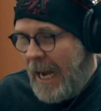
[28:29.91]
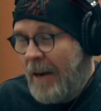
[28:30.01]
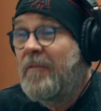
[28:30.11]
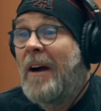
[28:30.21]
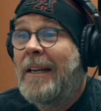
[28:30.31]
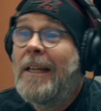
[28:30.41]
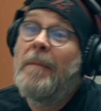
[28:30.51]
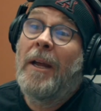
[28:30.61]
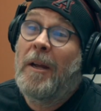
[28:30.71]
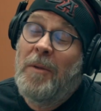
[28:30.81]
and finally
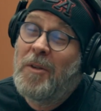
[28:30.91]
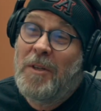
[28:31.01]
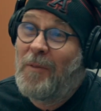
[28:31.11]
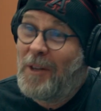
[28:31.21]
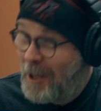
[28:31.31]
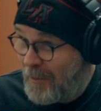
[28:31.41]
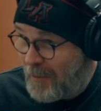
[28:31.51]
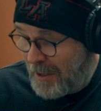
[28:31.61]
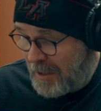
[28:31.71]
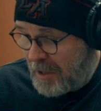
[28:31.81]
make a music video
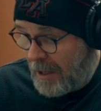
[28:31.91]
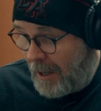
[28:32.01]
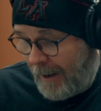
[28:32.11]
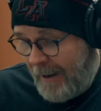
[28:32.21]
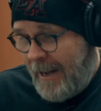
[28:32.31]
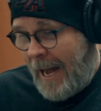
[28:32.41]
for this song.